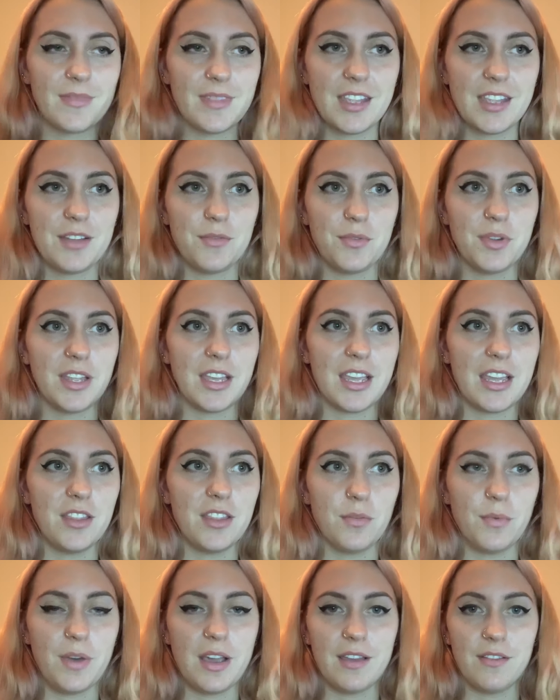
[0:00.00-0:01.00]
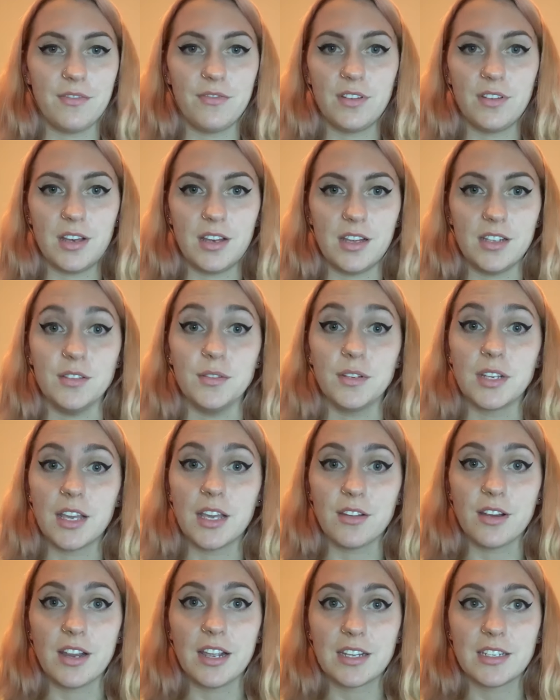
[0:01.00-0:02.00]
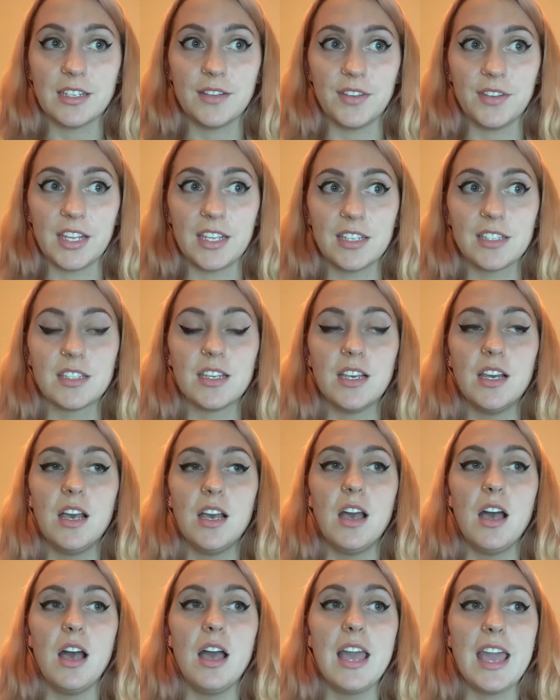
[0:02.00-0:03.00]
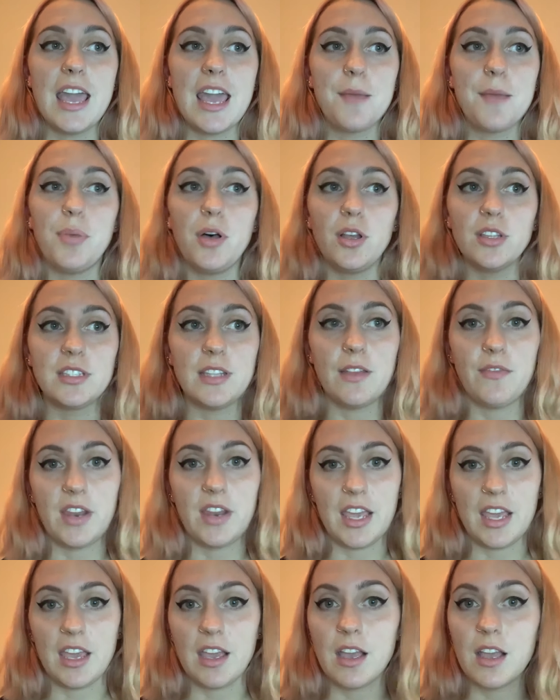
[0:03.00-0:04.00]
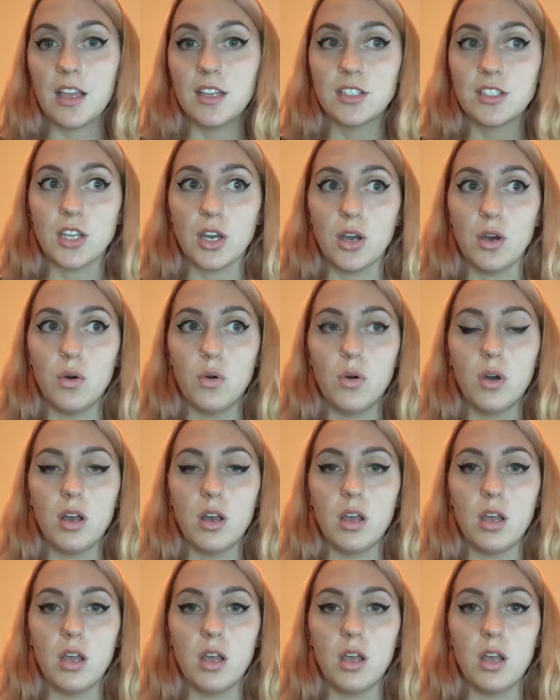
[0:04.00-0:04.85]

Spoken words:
can really get in the way of doing other activities. Impulsivity. So